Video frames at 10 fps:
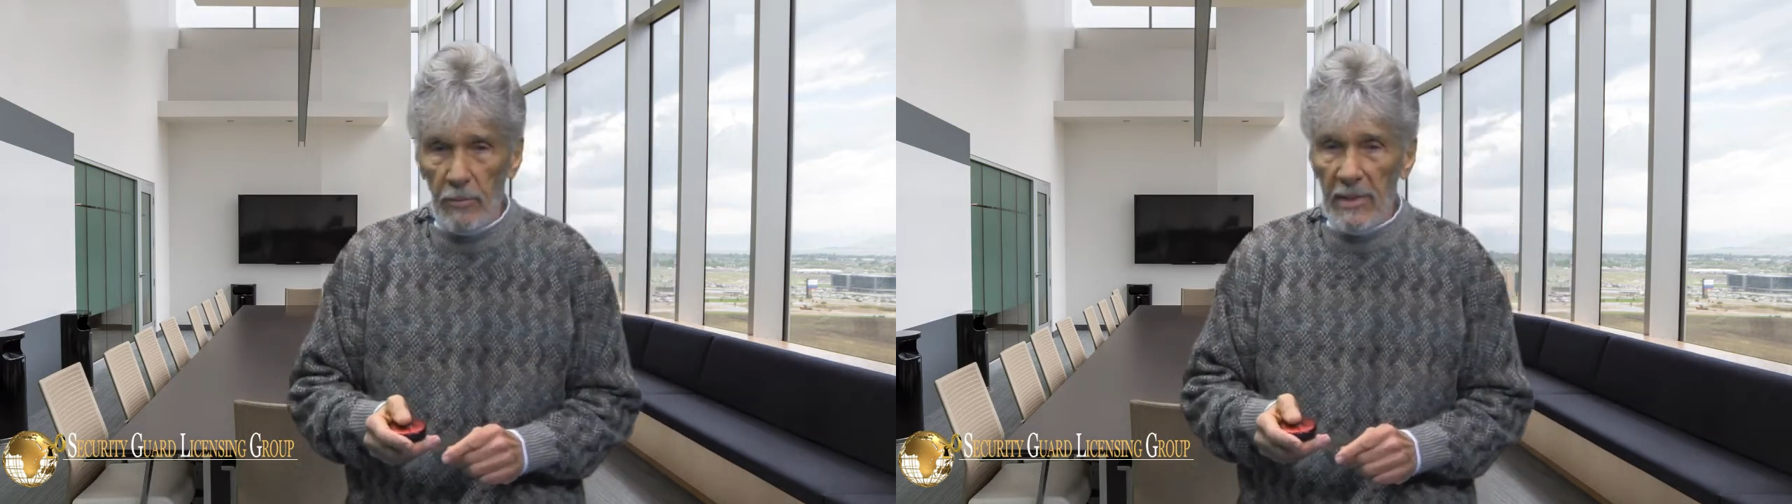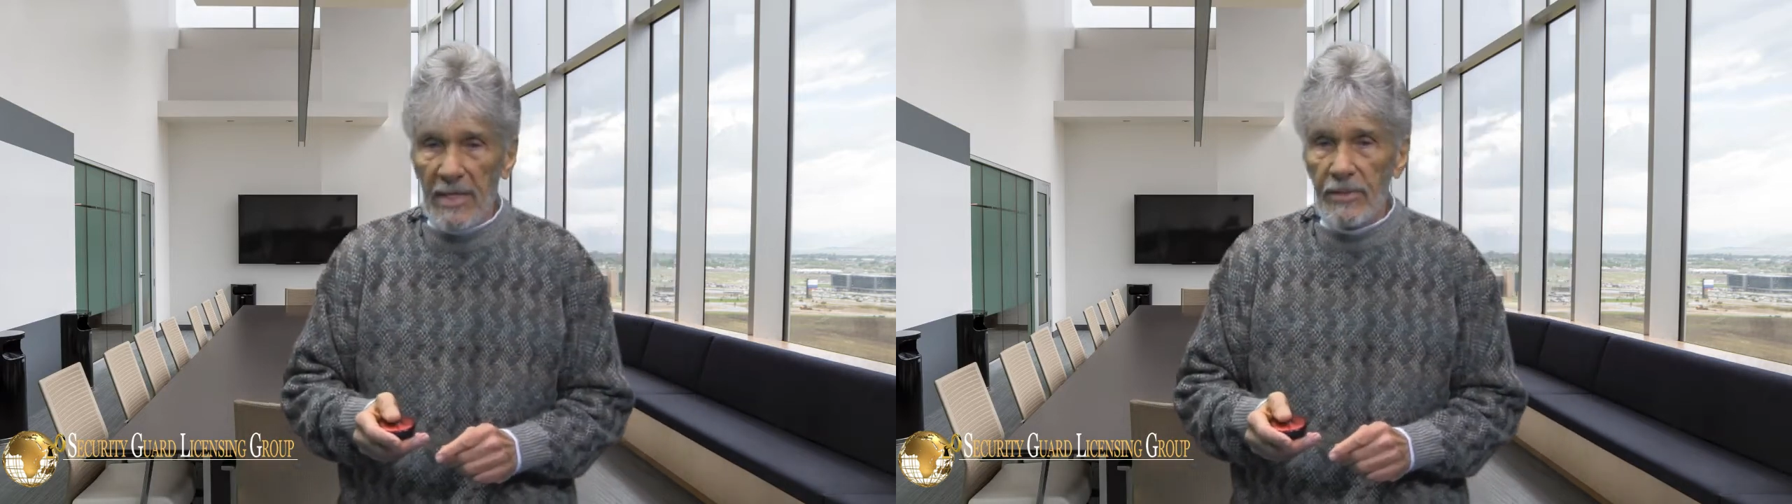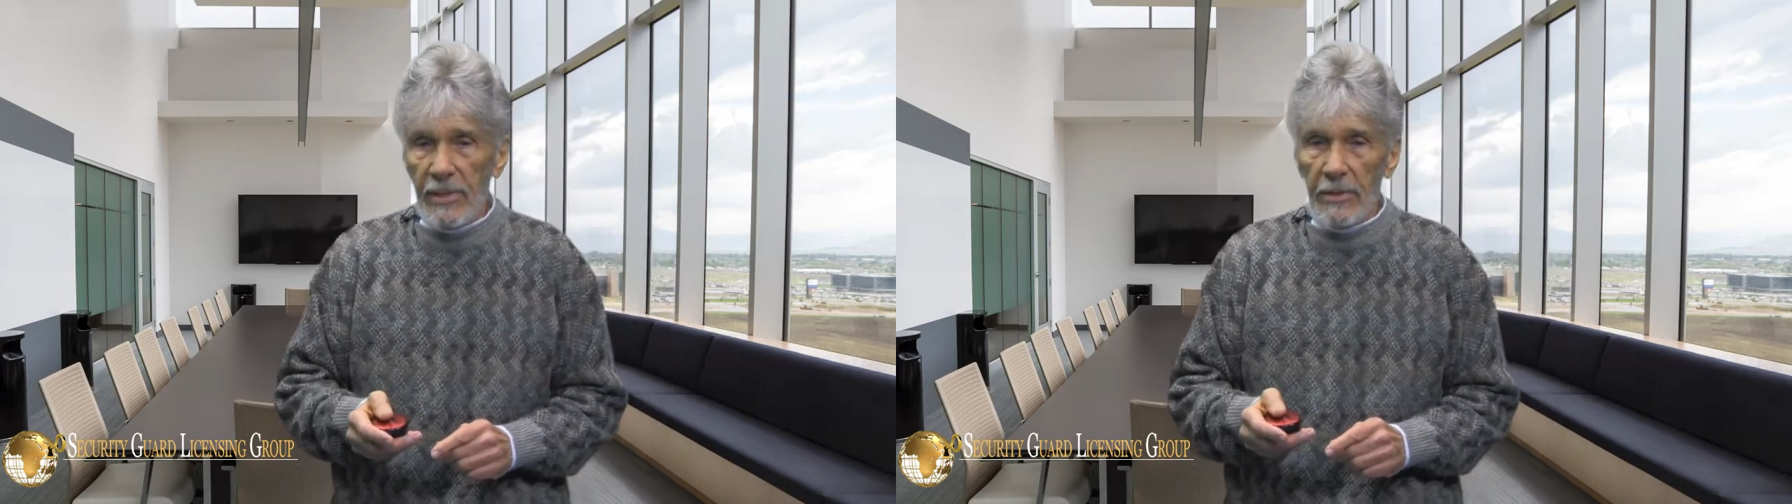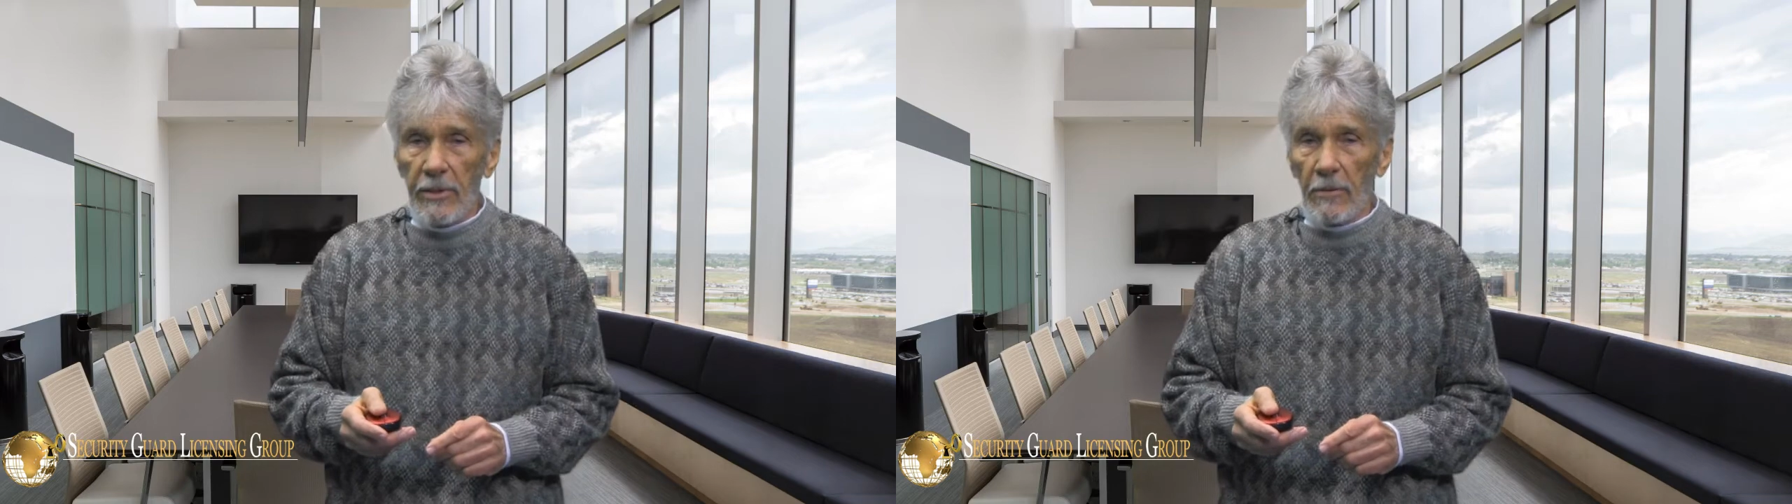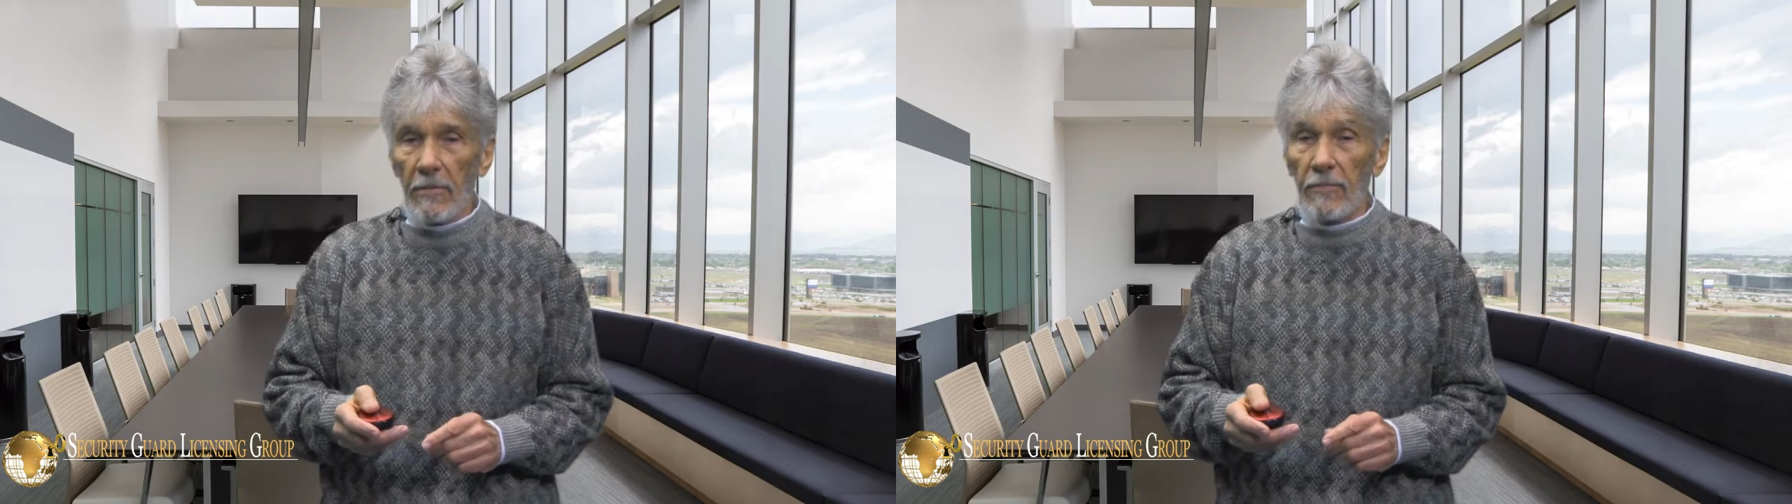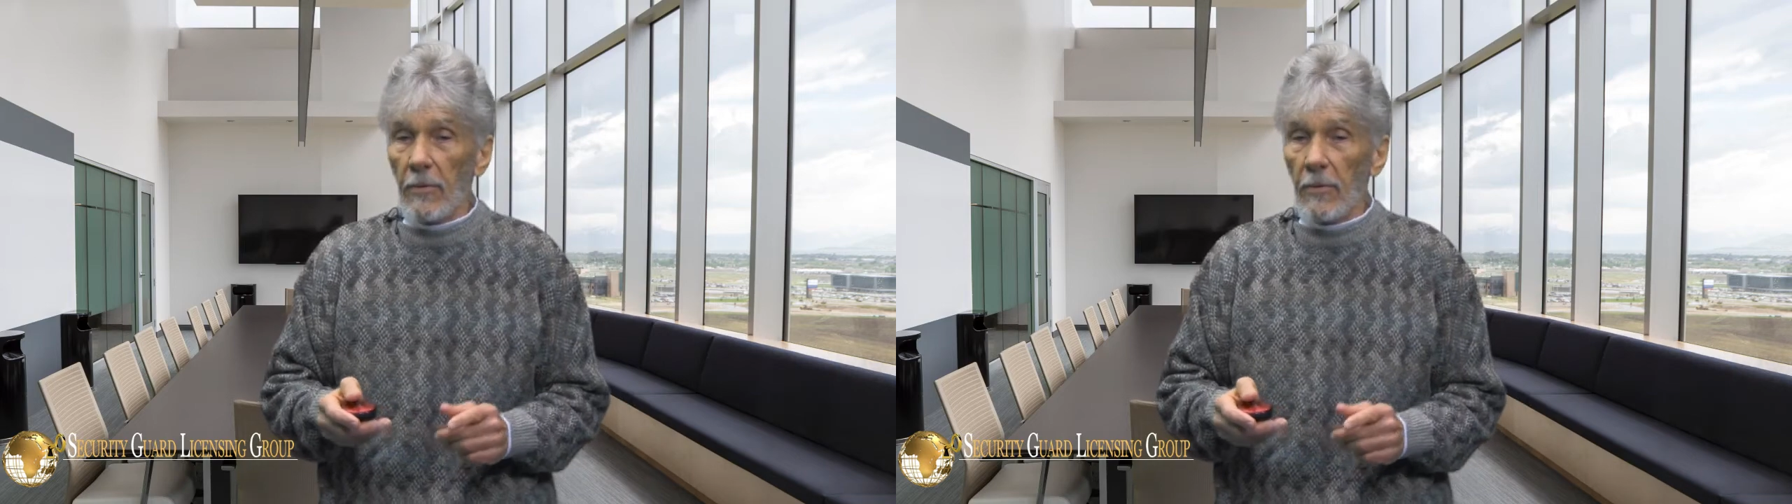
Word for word: will continue